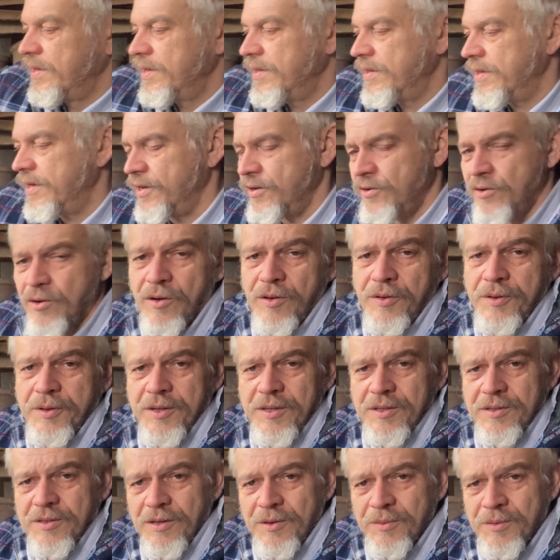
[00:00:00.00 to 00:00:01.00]
They're not
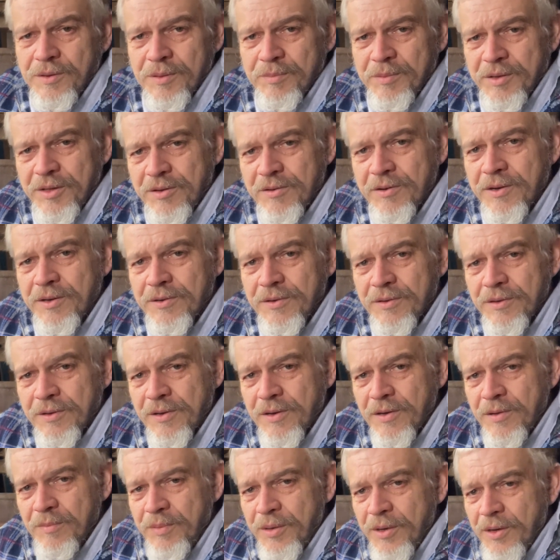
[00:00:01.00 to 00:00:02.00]
things I want to be throwing on the
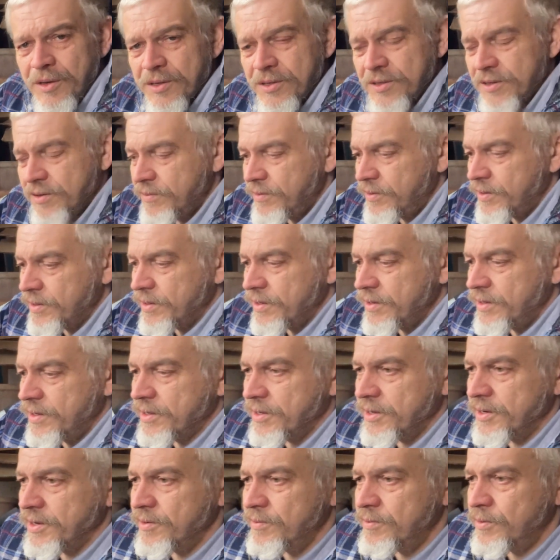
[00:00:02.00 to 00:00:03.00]
compost if I
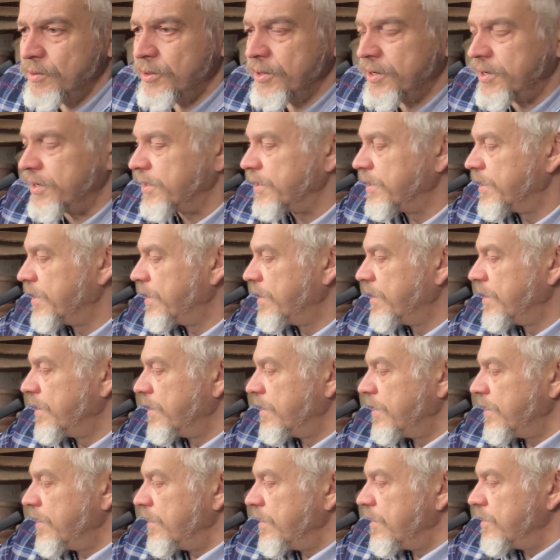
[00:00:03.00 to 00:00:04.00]
can avoid it.
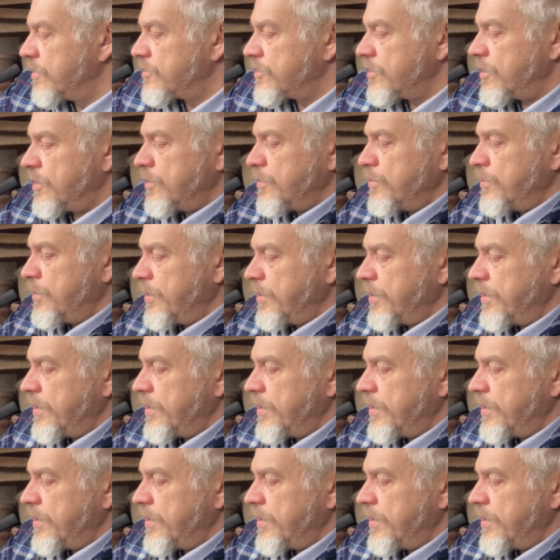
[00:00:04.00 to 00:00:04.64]
So